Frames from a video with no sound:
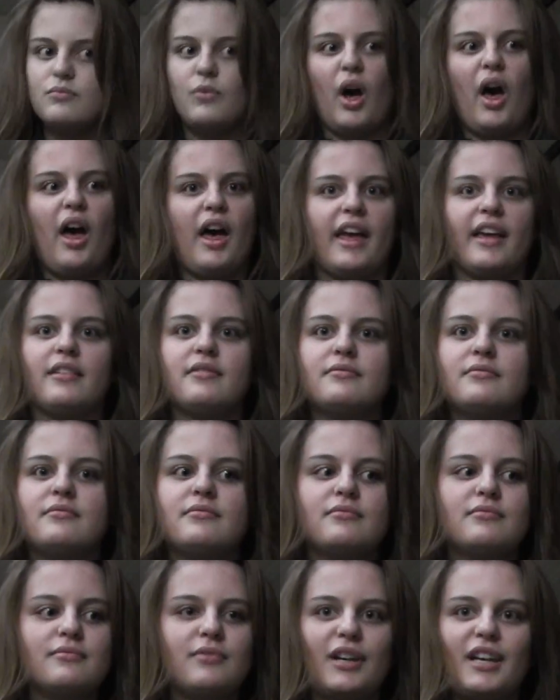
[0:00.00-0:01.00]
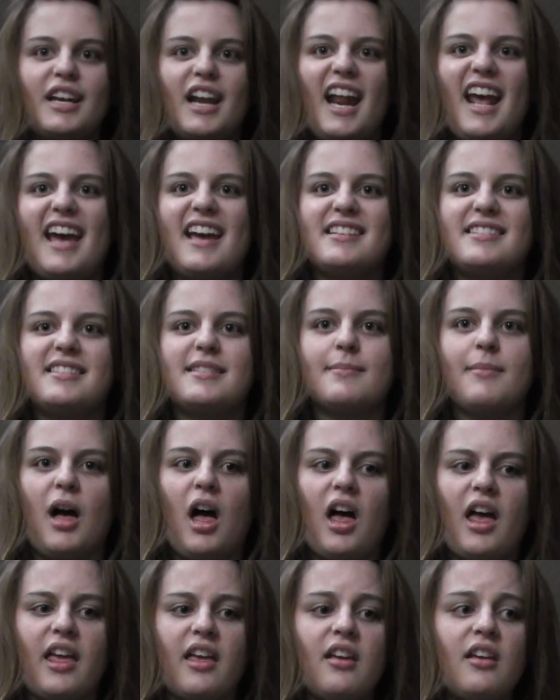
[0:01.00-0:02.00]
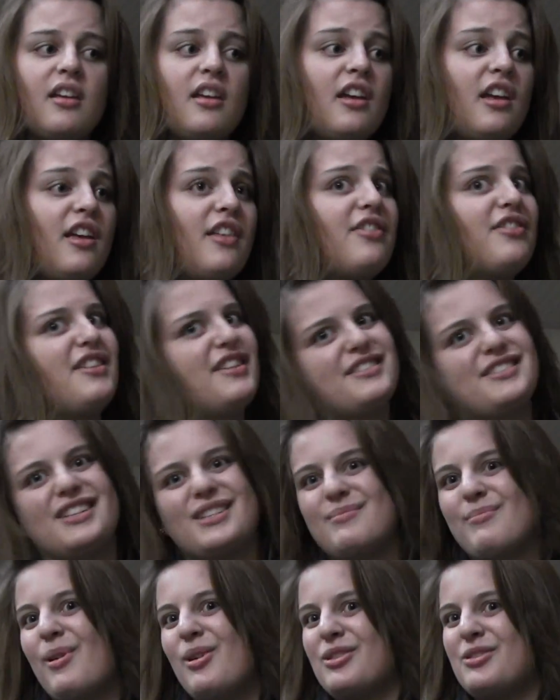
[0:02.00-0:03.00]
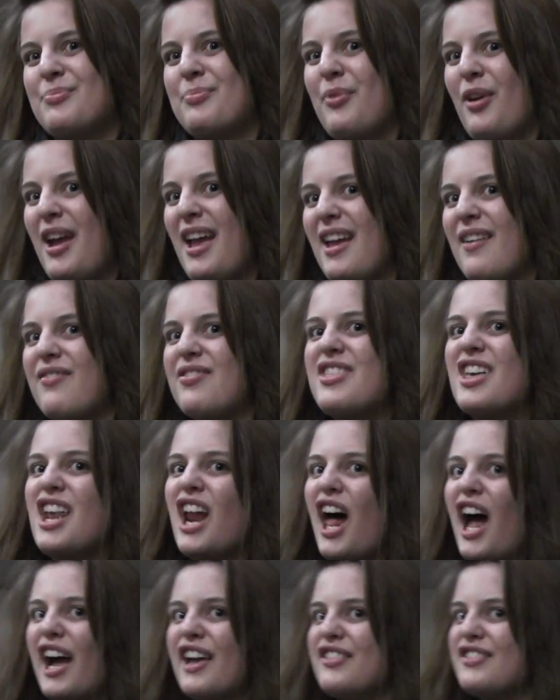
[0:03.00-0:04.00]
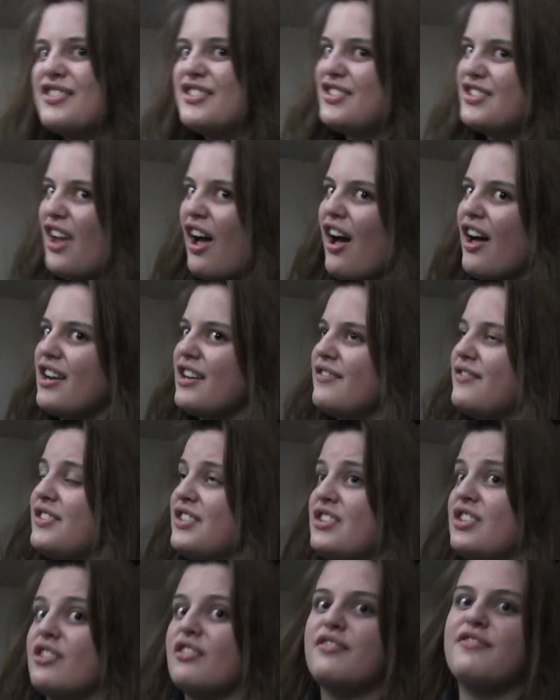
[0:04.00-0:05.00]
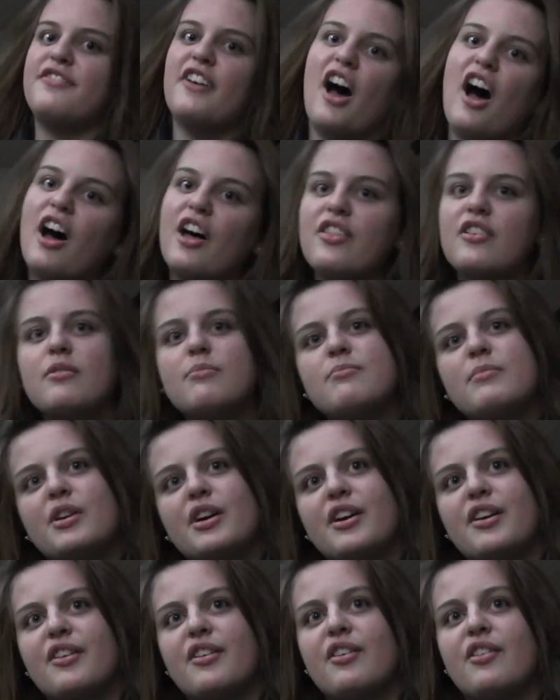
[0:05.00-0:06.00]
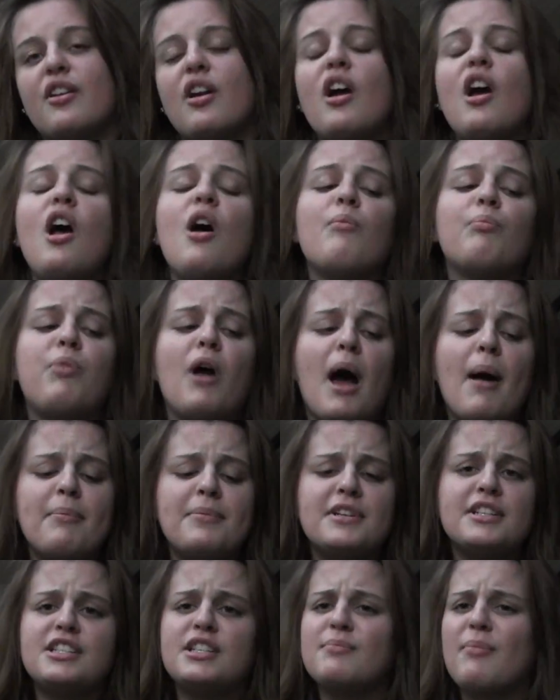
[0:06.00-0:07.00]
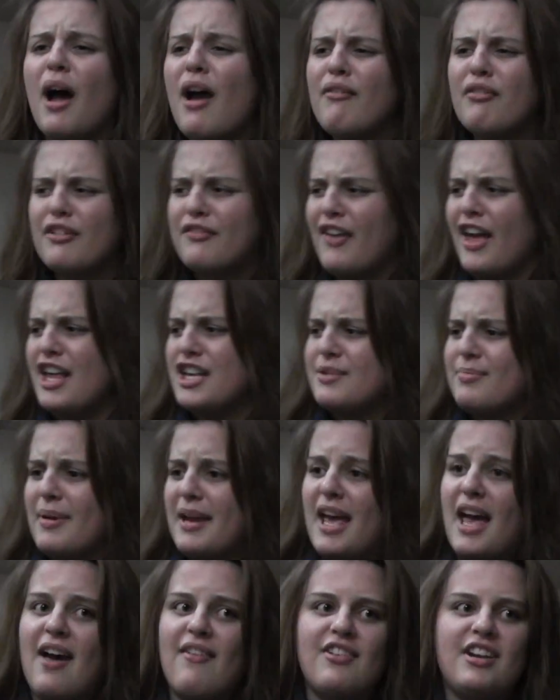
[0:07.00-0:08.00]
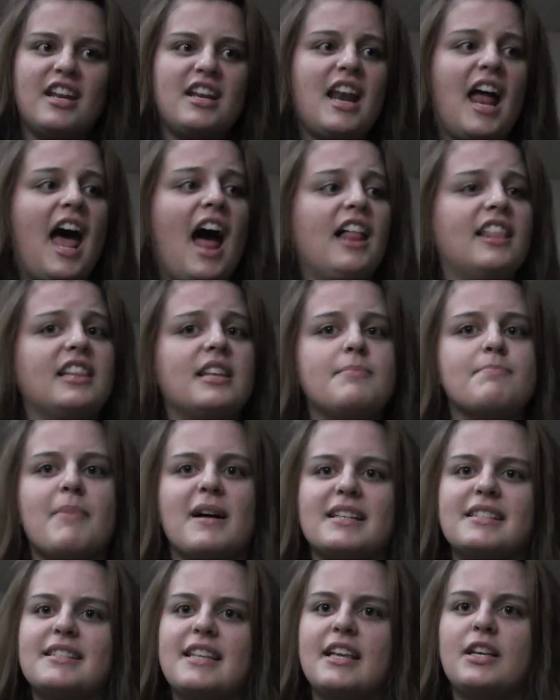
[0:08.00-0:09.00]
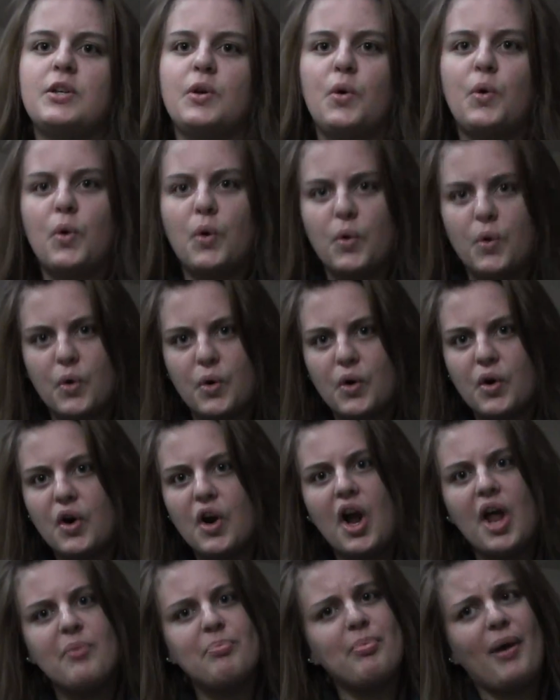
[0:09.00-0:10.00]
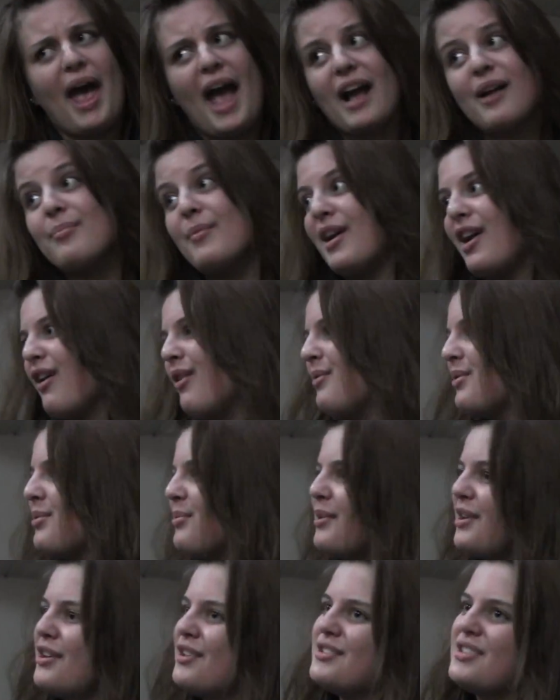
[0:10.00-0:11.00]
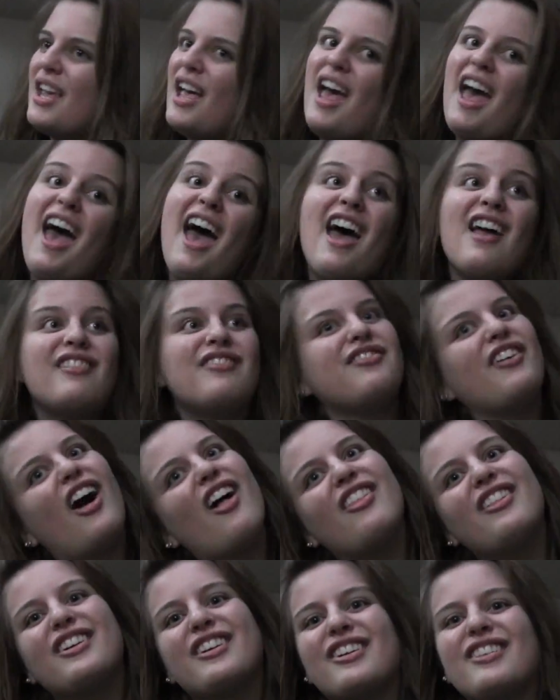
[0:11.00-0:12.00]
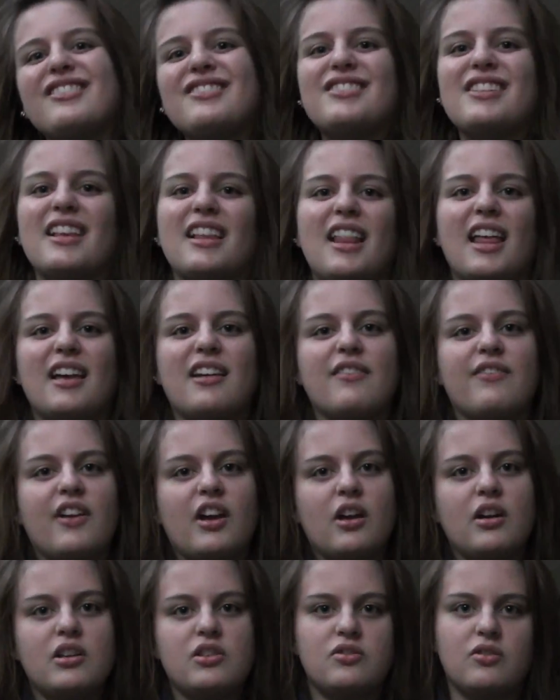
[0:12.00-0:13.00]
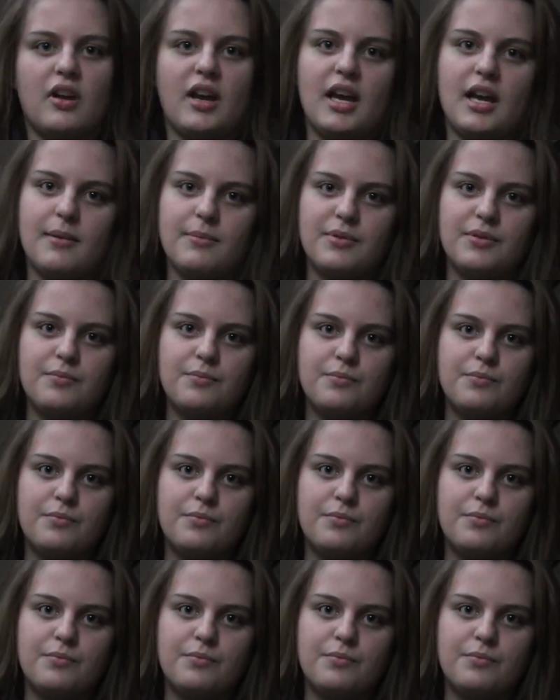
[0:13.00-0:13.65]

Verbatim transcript: Why? What an ass am I? This is most brave, that I, the son of a dear father murdered, prompted to my revenge by heaven and hell, and must like a whore unpack my heart with words, and fall a-cursing like a very drab.